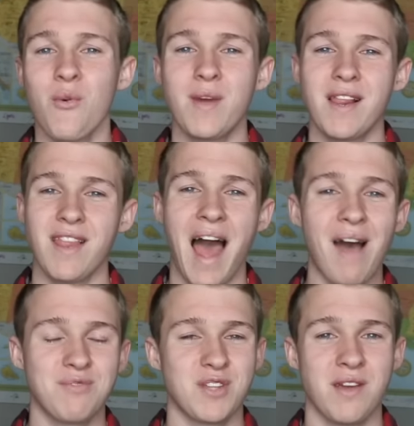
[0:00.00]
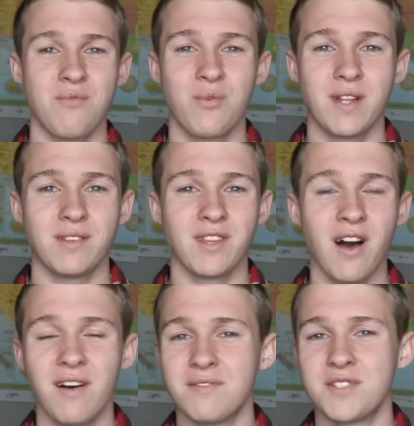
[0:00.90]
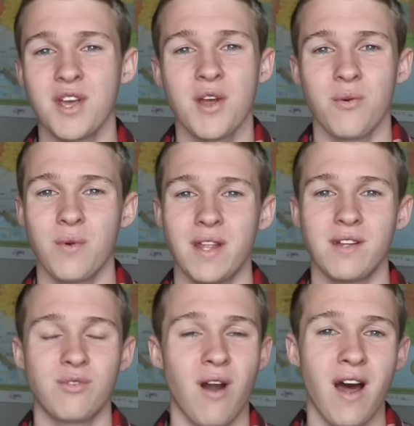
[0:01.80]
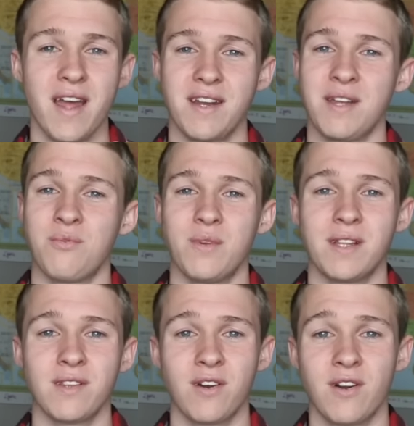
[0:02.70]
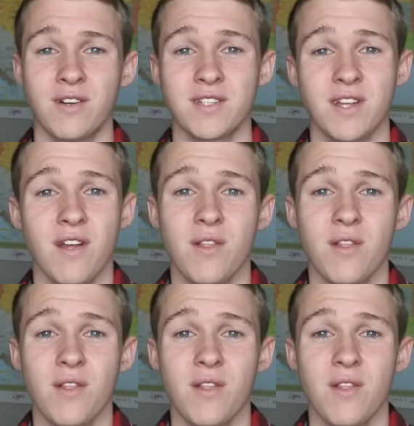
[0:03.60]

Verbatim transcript: We laughed and we loved. We cried and we learned.